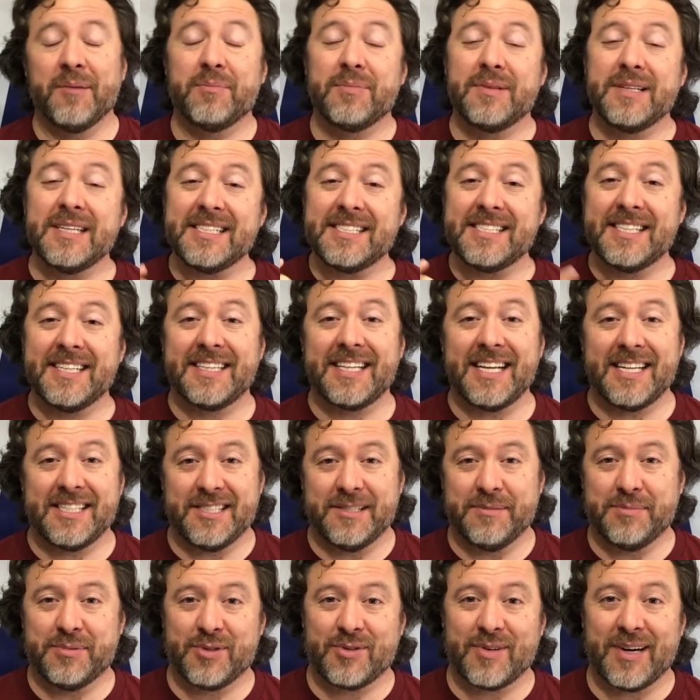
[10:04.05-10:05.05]
Please hit that
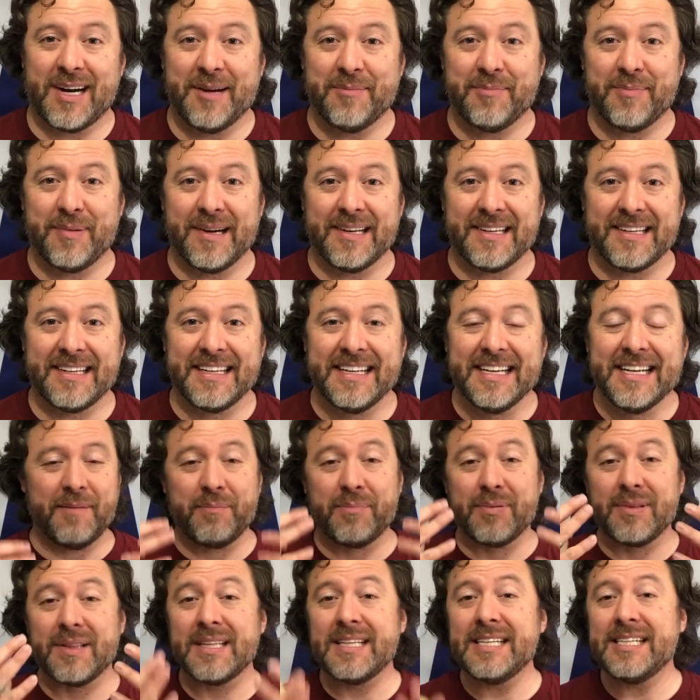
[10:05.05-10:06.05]
subscribe button.
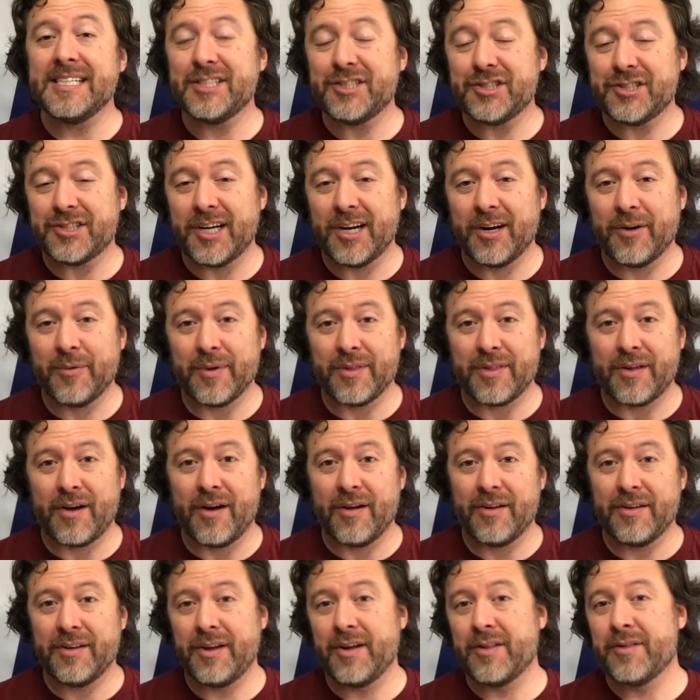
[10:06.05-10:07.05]
Please share with
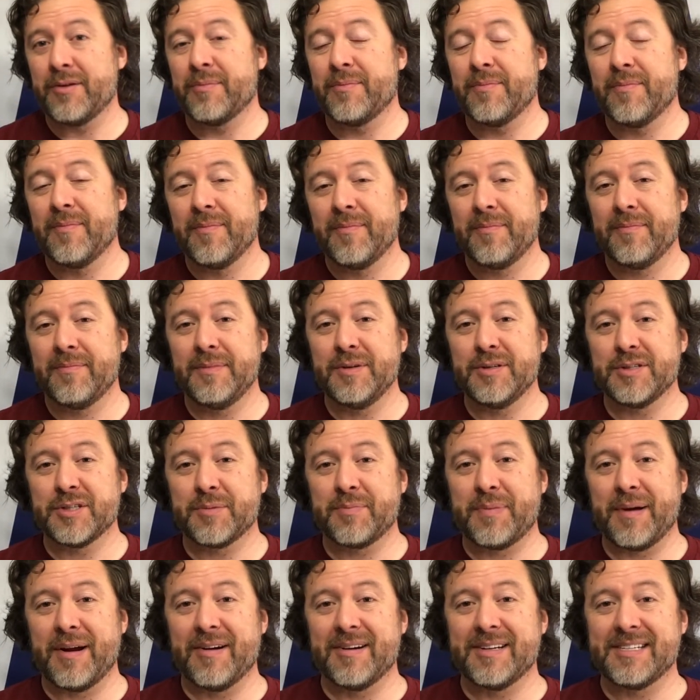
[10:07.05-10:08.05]
all the other music
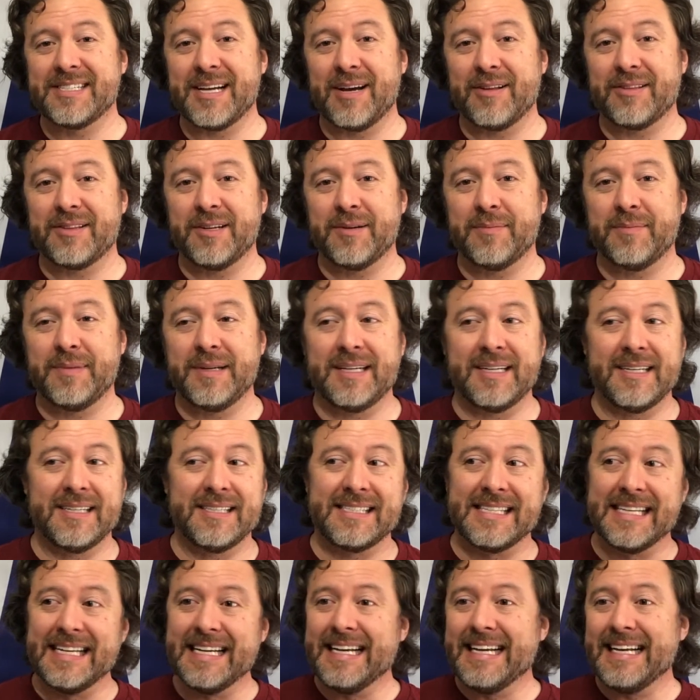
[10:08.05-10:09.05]
parents out there, because
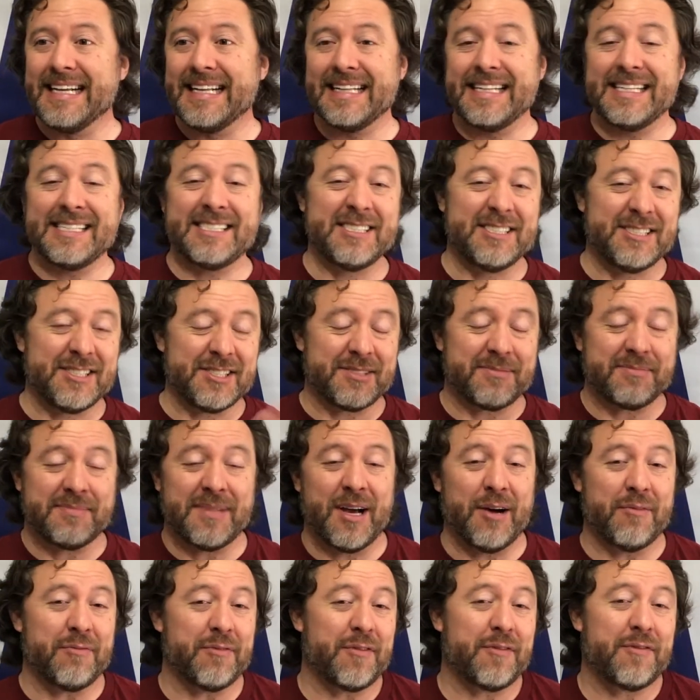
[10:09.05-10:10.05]
this is just
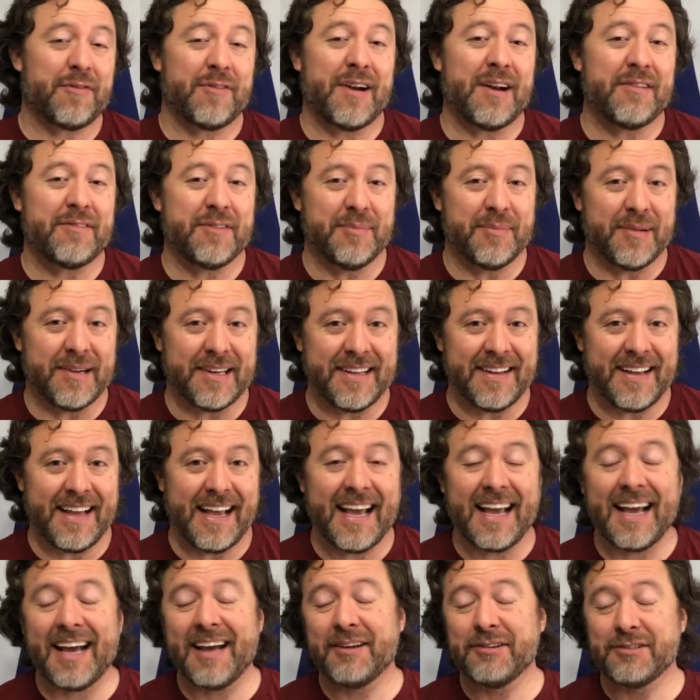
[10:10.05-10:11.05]
helpful for everybody.
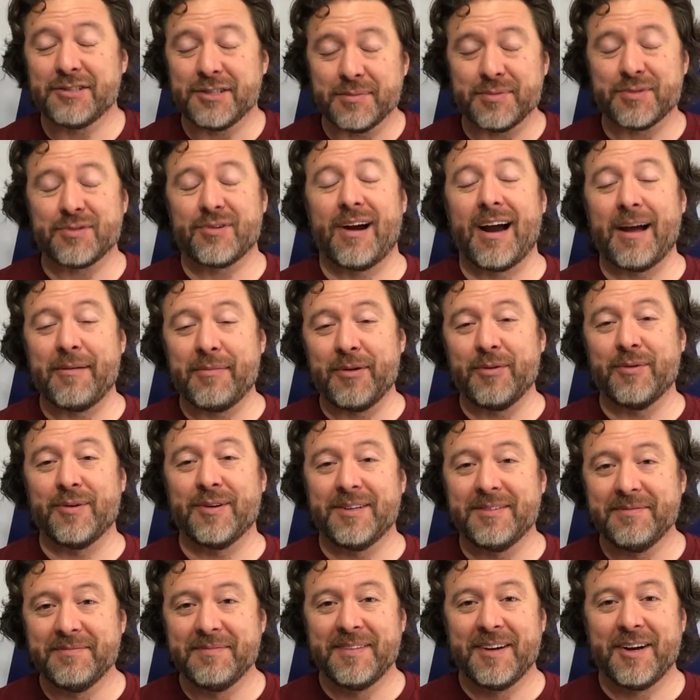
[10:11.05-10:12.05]
And subscribing
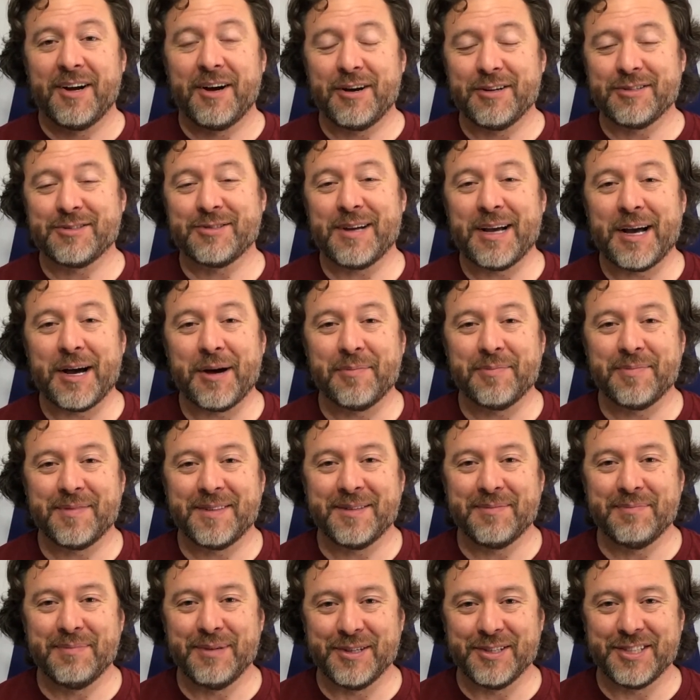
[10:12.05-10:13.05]
would also help
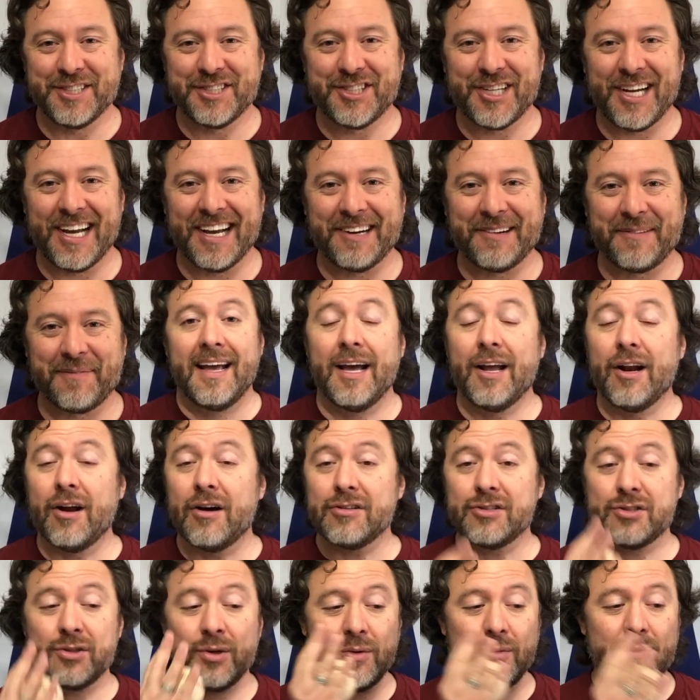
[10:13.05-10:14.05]
build the channel. And
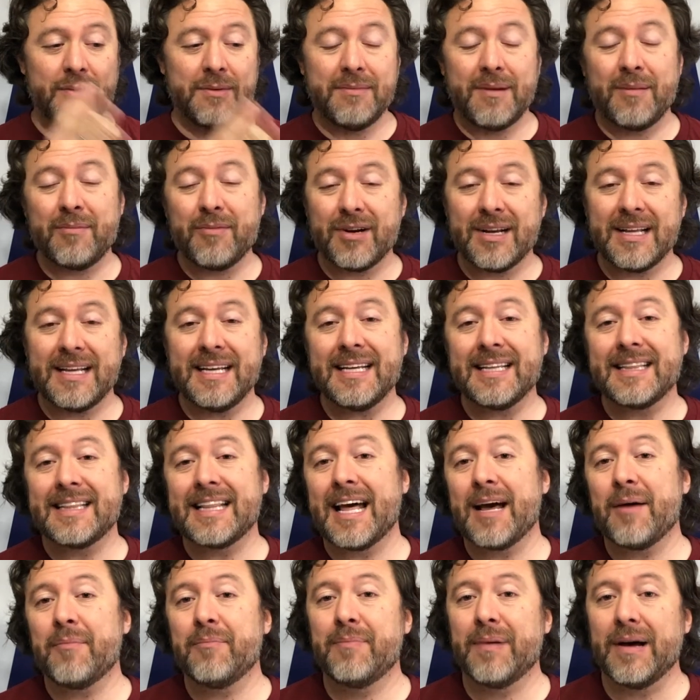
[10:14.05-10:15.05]
also remember to hit
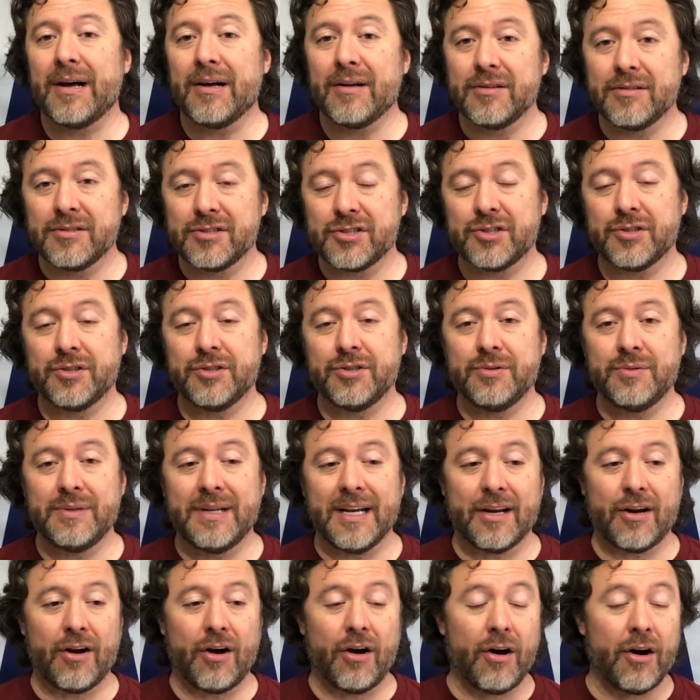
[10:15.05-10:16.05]
that bell so you
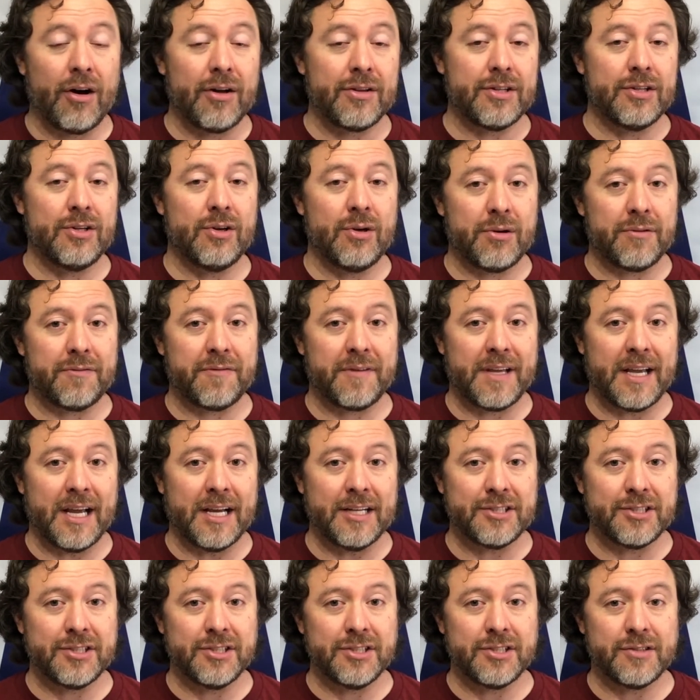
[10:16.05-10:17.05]
get all the
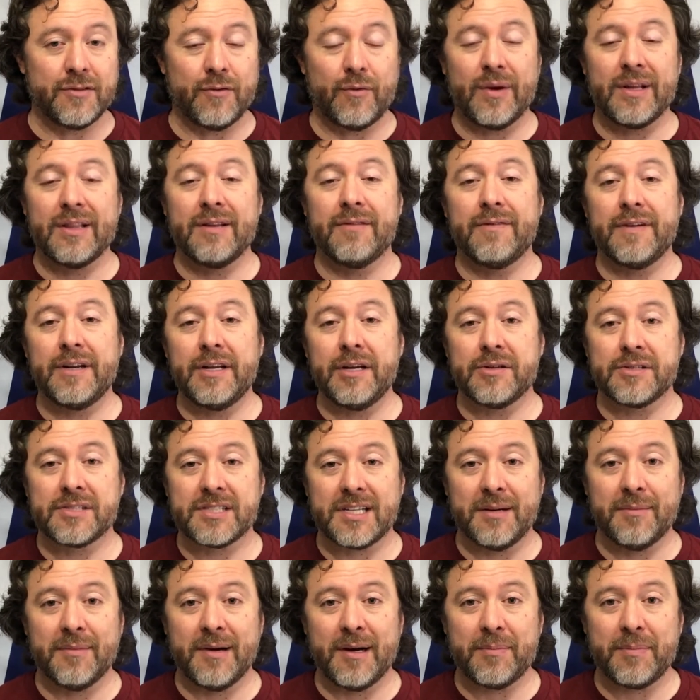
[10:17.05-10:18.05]
notifications of when the videos
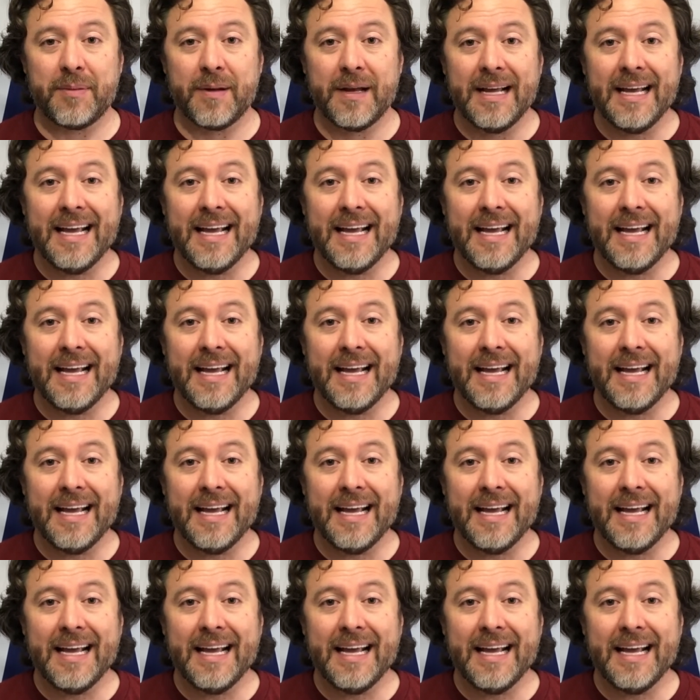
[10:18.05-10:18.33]
come up.